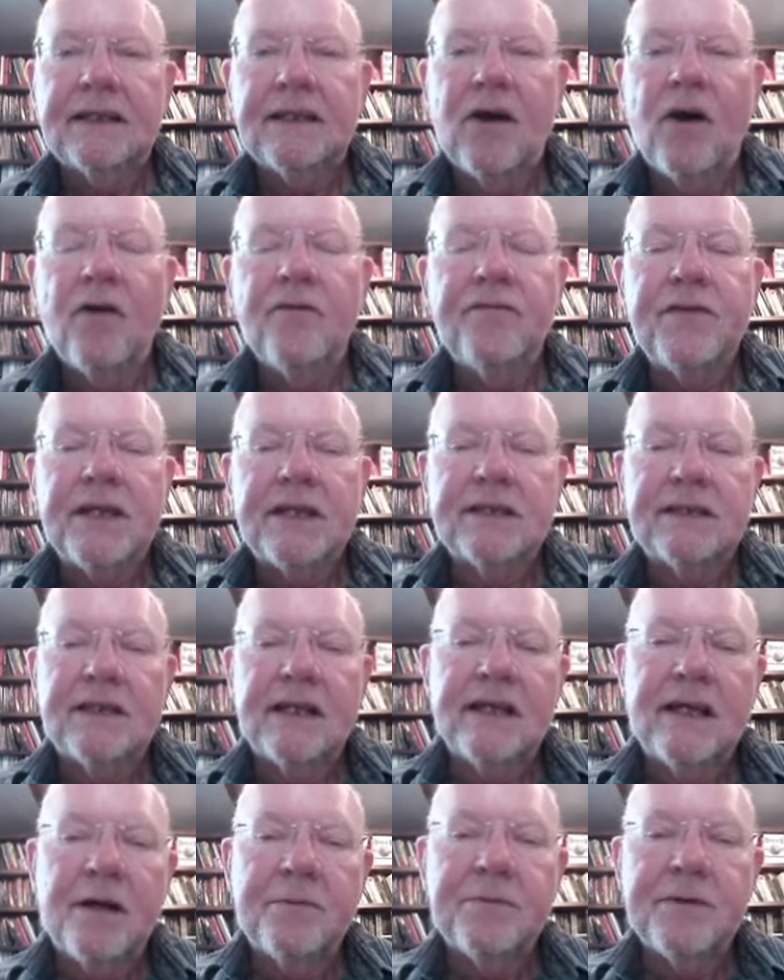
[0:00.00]

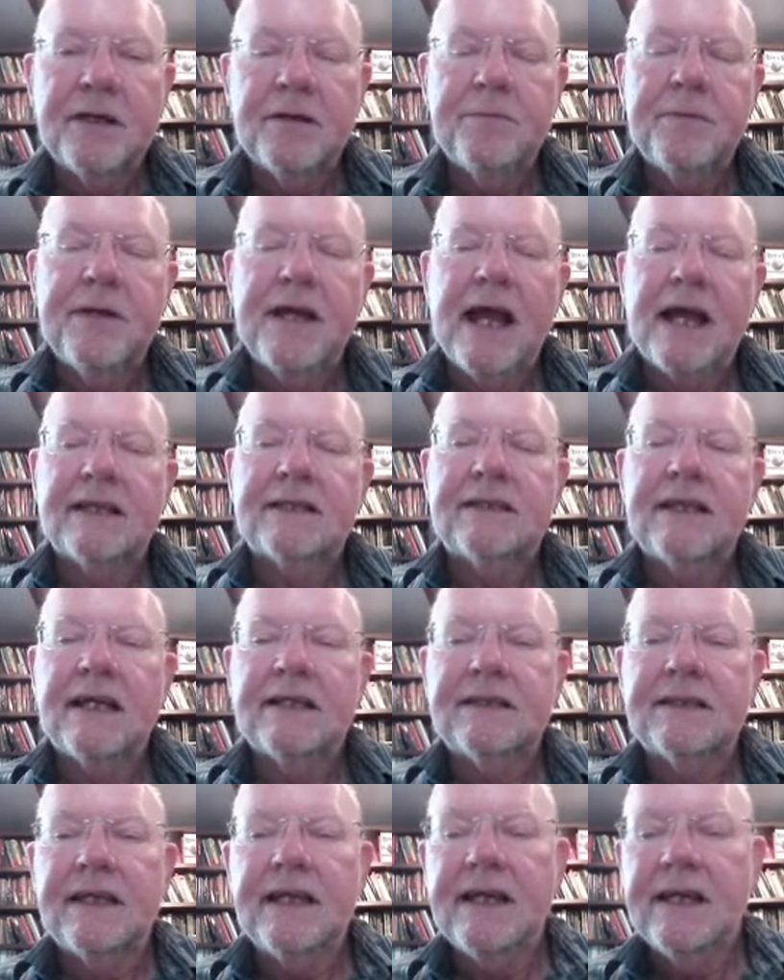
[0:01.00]
Obviously, I'm going to be
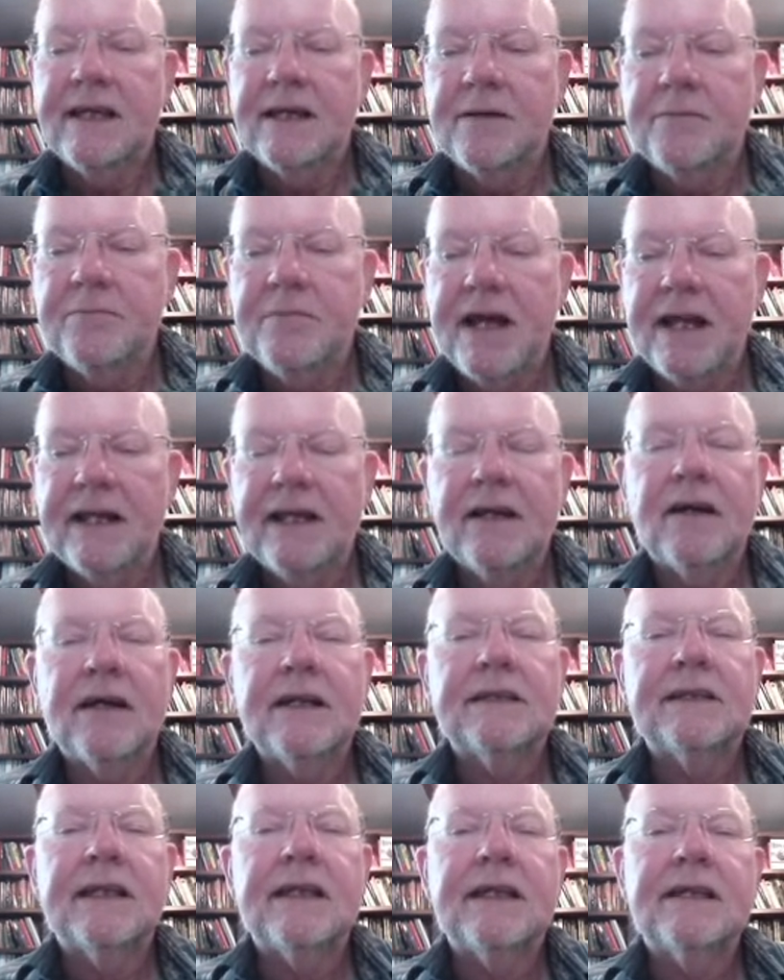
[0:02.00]
accessing many
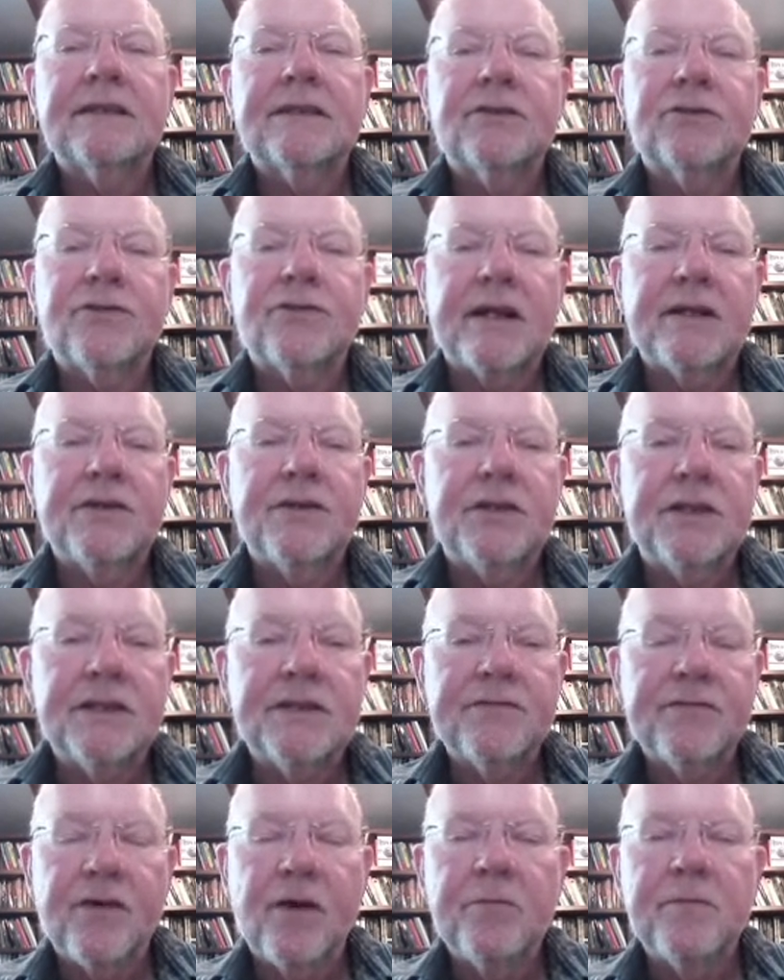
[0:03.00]
ideas and
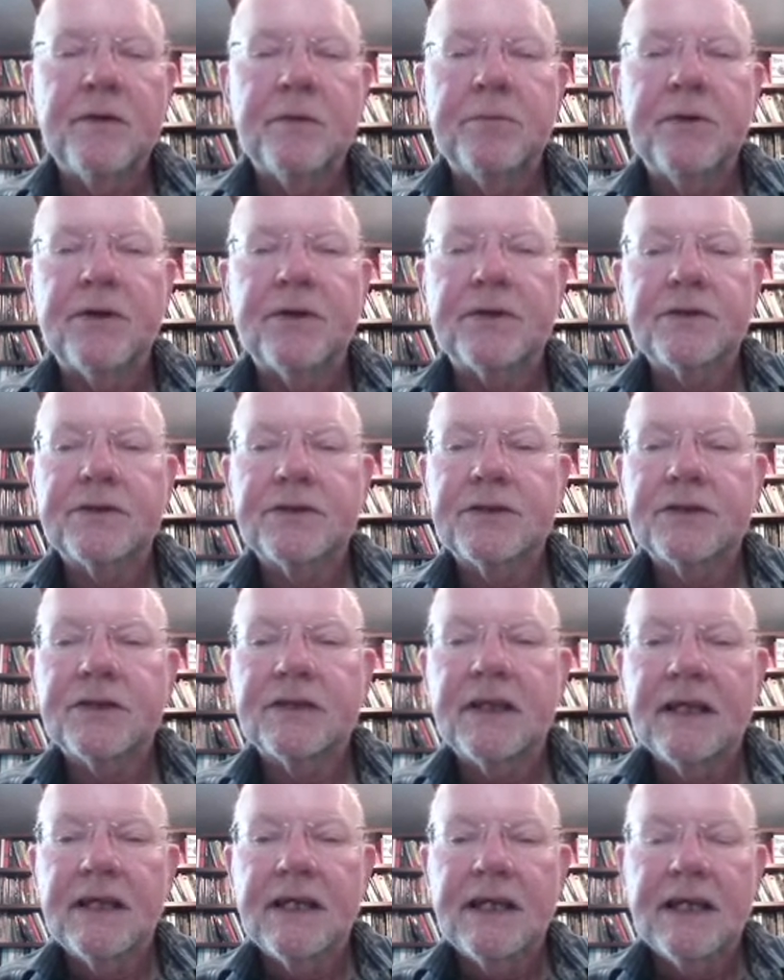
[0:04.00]
strategies from the
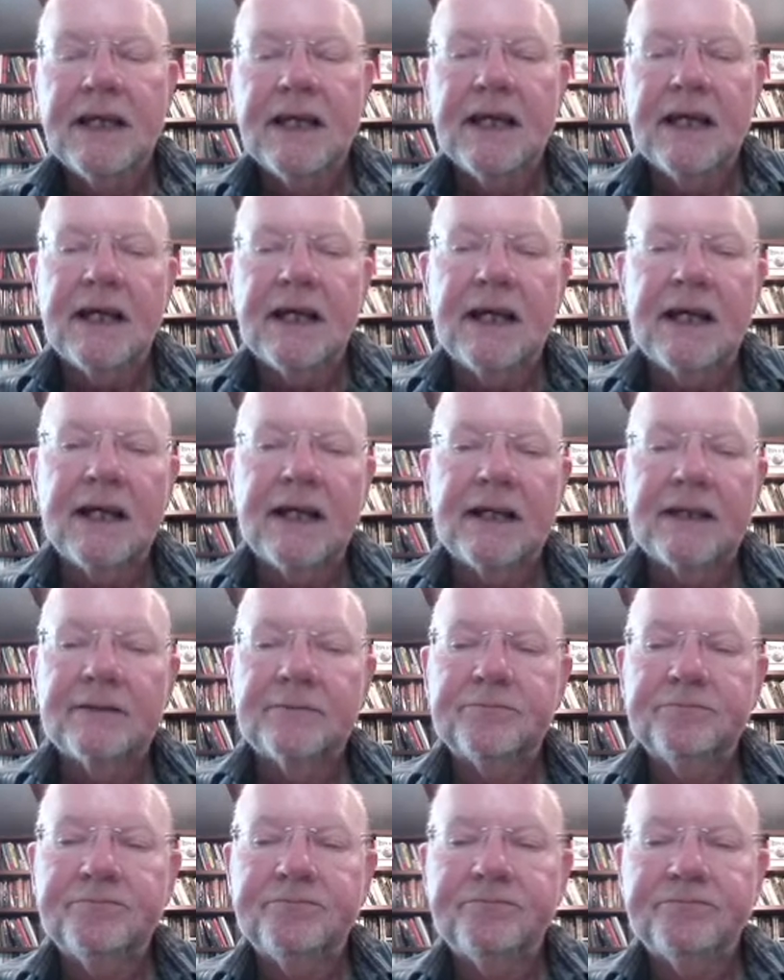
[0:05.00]
books.
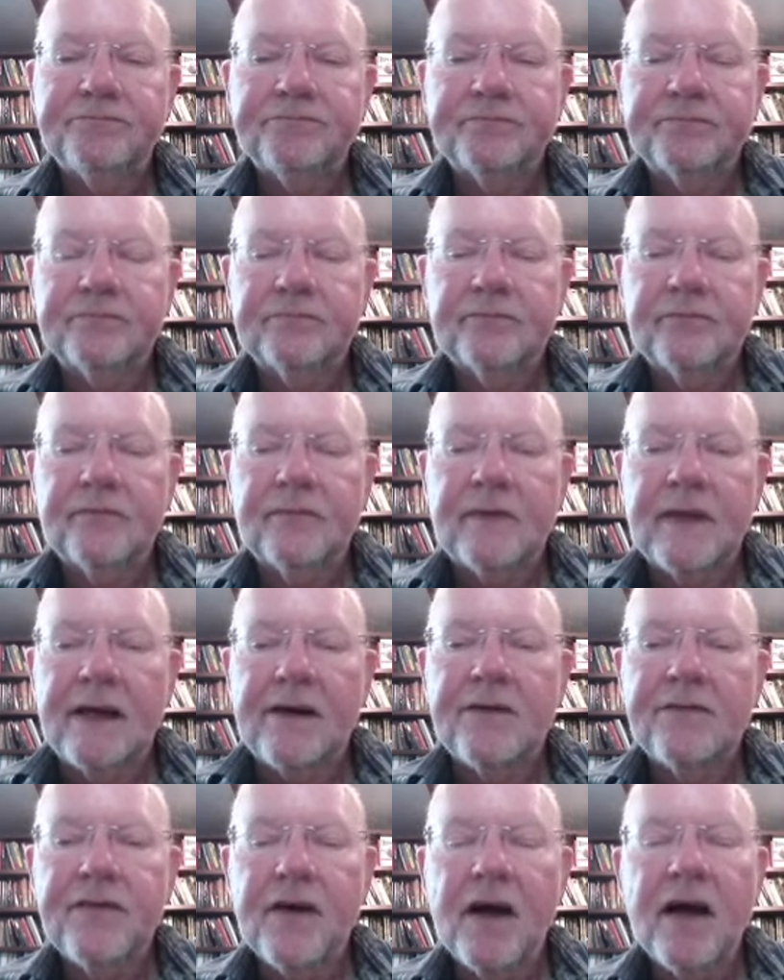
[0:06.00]
There
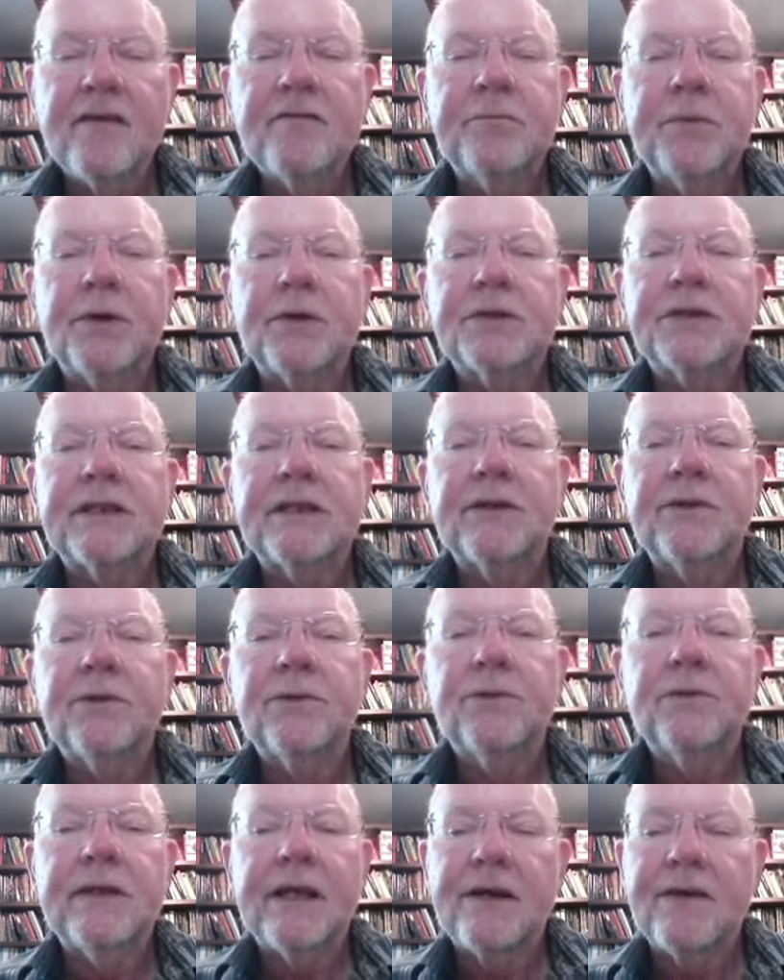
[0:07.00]
are 5 books in
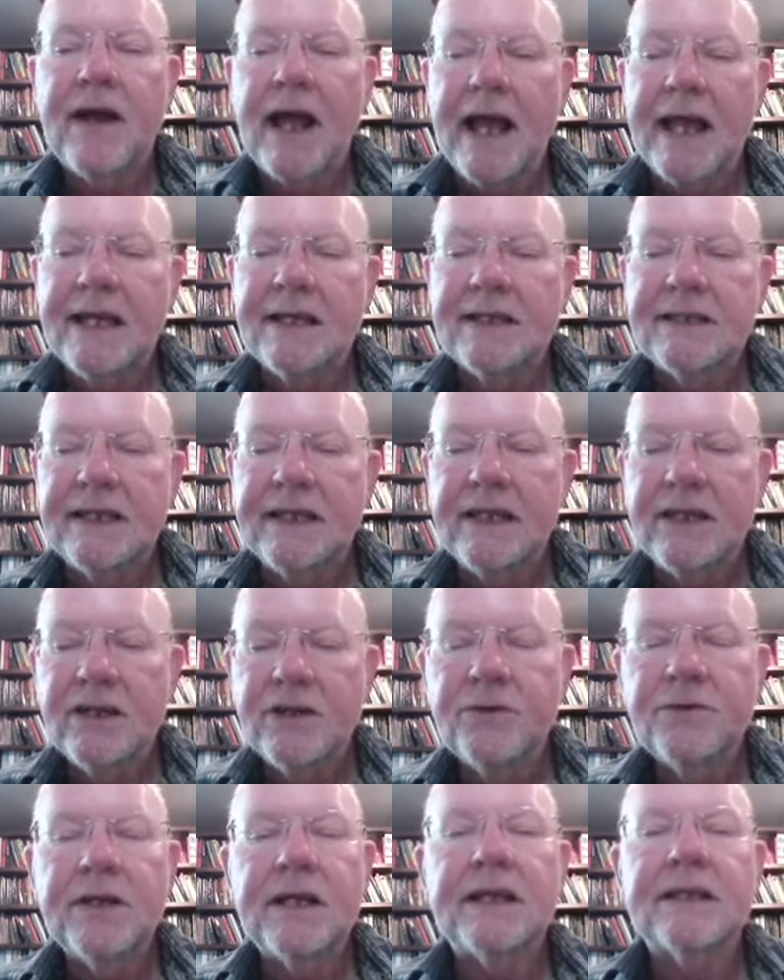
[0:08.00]
all. There are 80
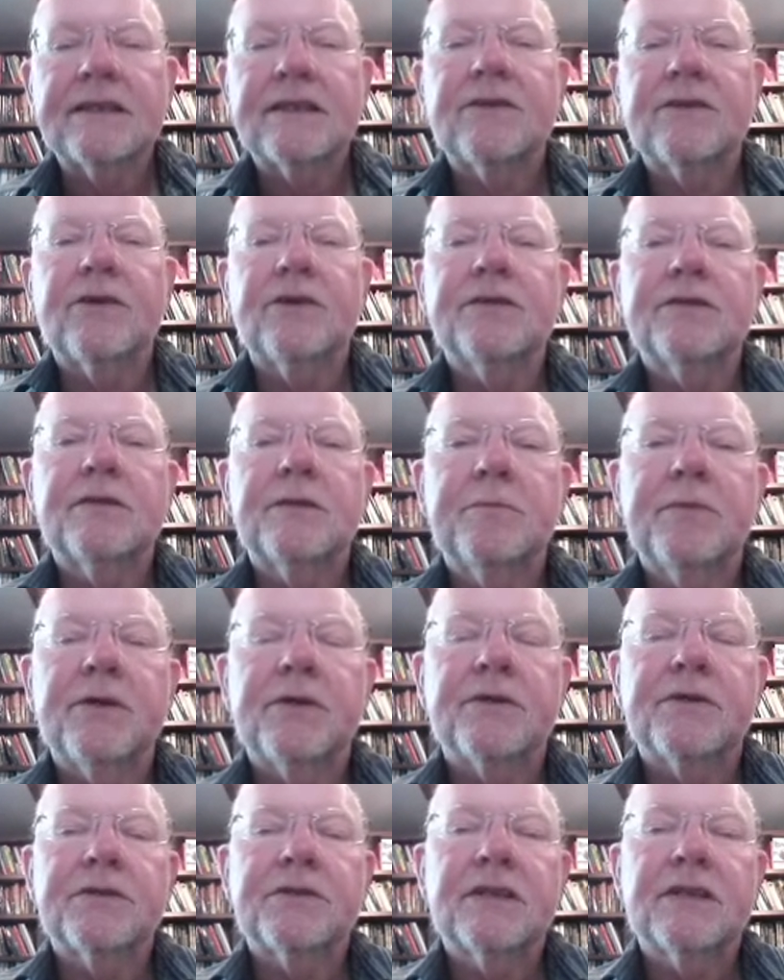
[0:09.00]
units across the
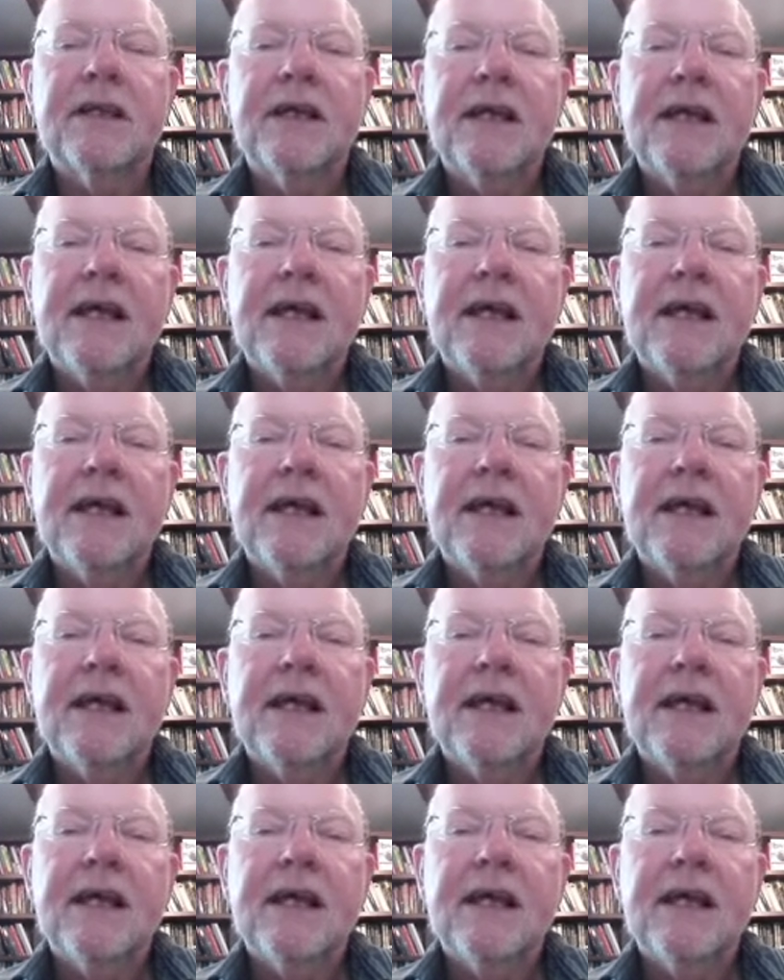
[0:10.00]
books.